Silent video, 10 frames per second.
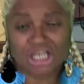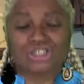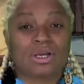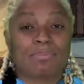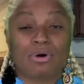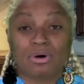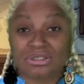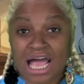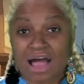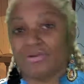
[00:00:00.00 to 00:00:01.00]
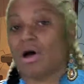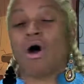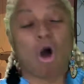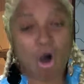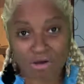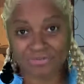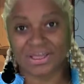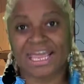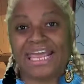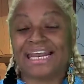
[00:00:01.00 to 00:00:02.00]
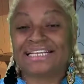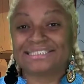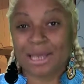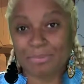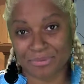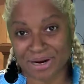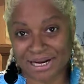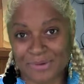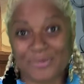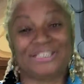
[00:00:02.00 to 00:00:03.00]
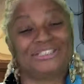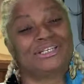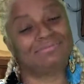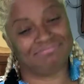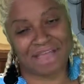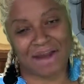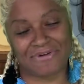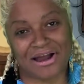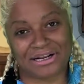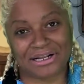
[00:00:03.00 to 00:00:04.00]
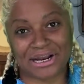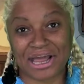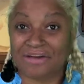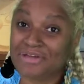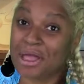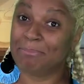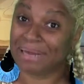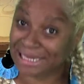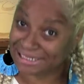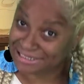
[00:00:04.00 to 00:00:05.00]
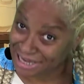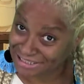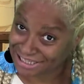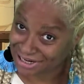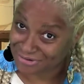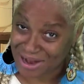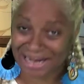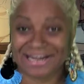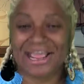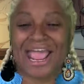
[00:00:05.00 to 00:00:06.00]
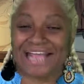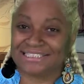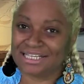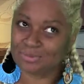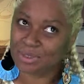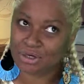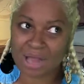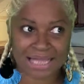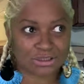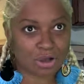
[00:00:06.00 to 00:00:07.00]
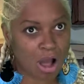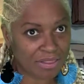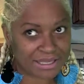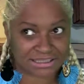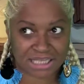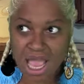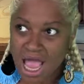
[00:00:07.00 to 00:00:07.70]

So he pulls out off in a submarine, which, ironically enough, Bean does get right and says, what do you guys call this?